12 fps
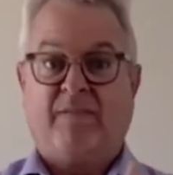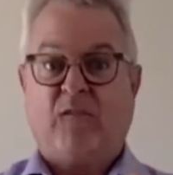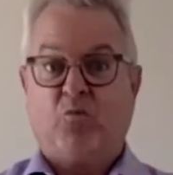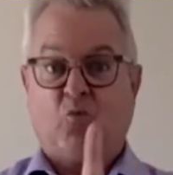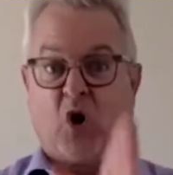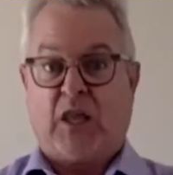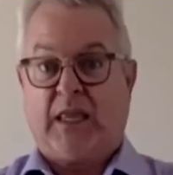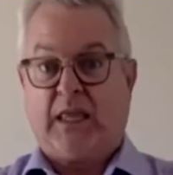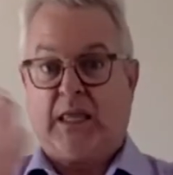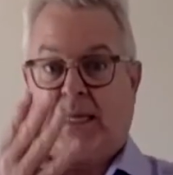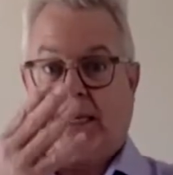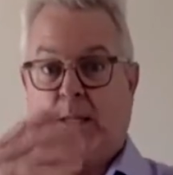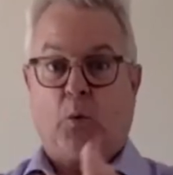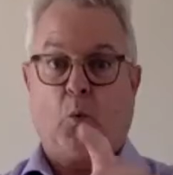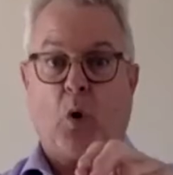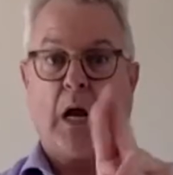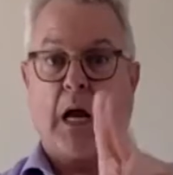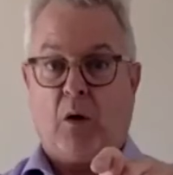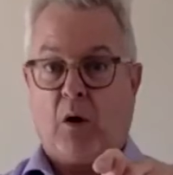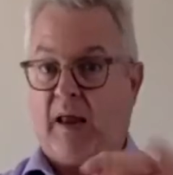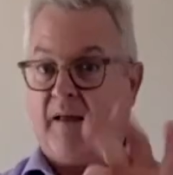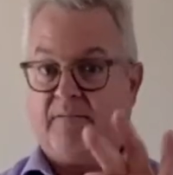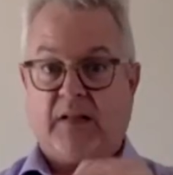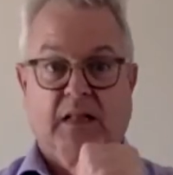To go into a specific
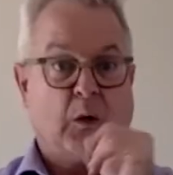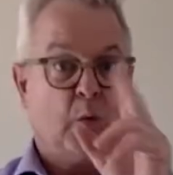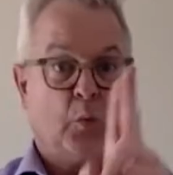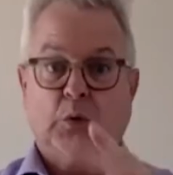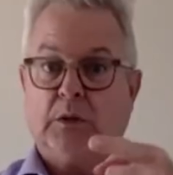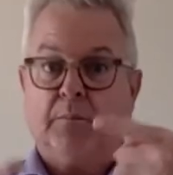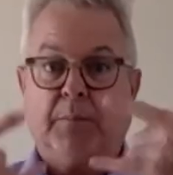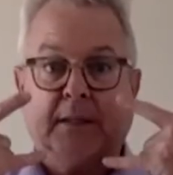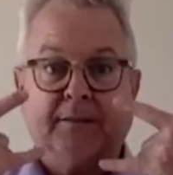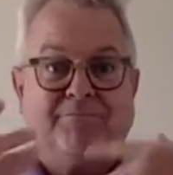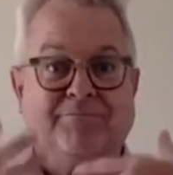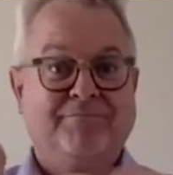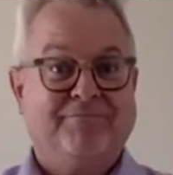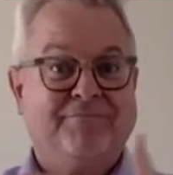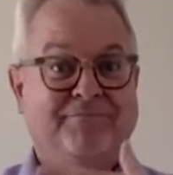business,